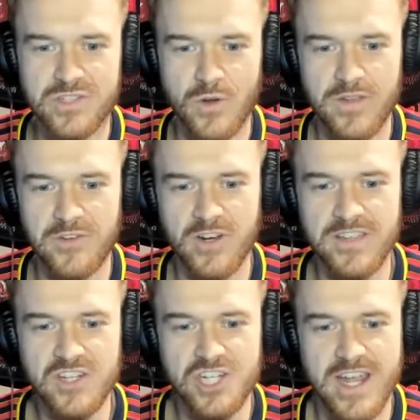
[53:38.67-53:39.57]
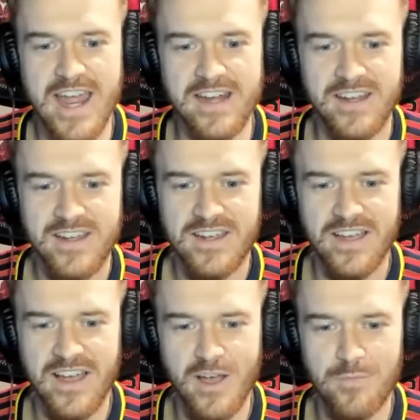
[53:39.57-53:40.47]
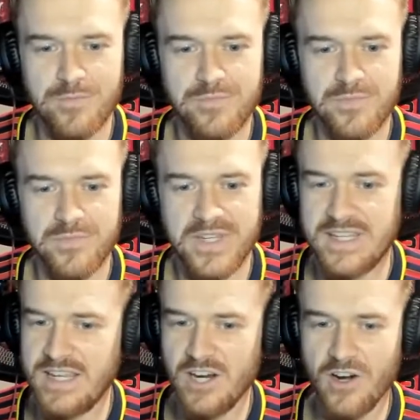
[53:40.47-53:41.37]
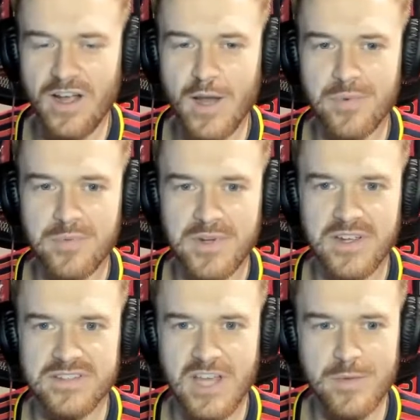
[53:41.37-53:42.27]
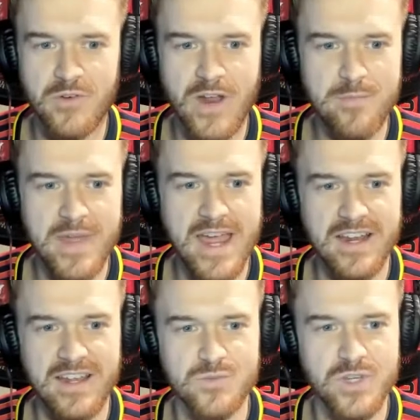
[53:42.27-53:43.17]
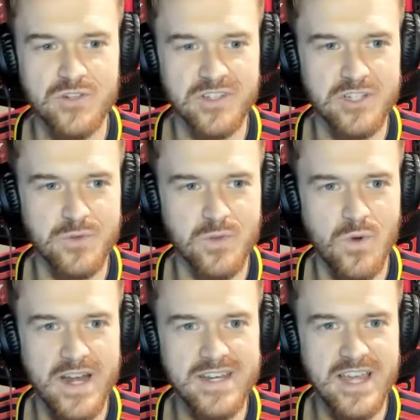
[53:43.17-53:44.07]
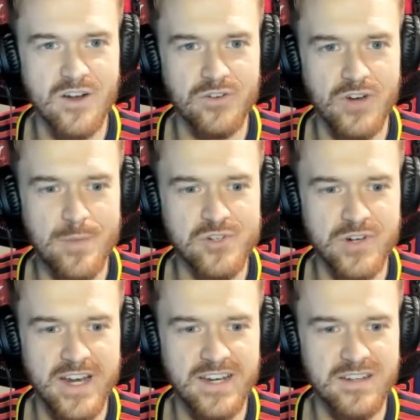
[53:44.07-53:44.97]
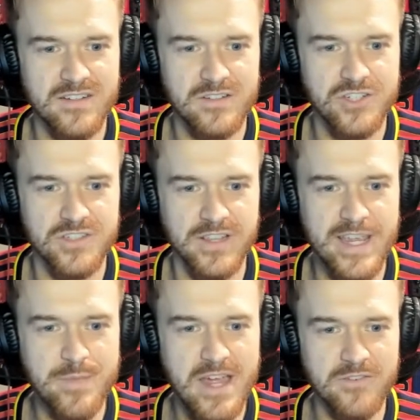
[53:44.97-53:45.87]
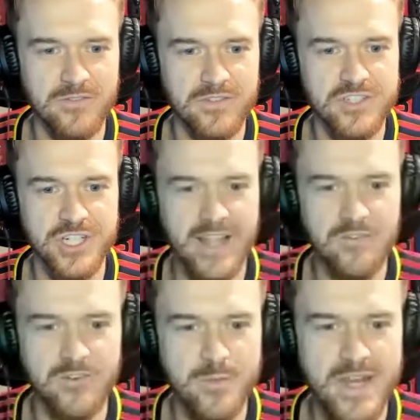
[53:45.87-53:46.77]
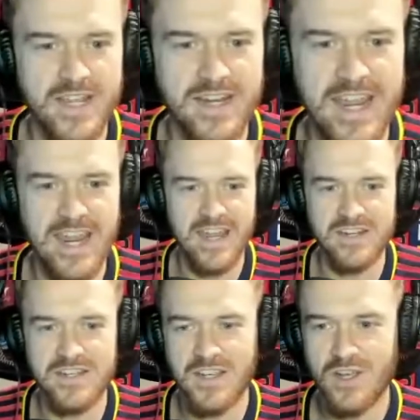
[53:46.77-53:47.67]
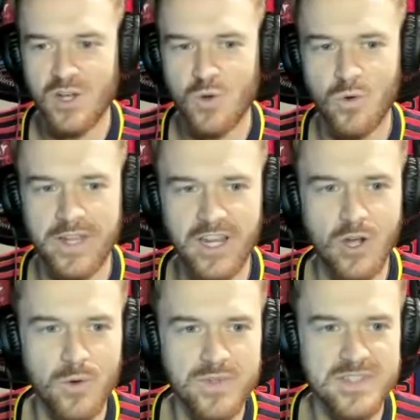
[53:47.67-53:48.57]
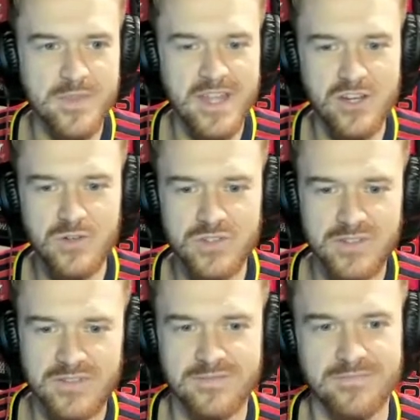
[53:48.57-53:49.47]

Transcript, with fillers: So if you're in the chat, uh, gear up because I'll be right back as we usually do with the wind down. Grab a drink, just lay back, chill out for a minute, and we'll get going with some of that news.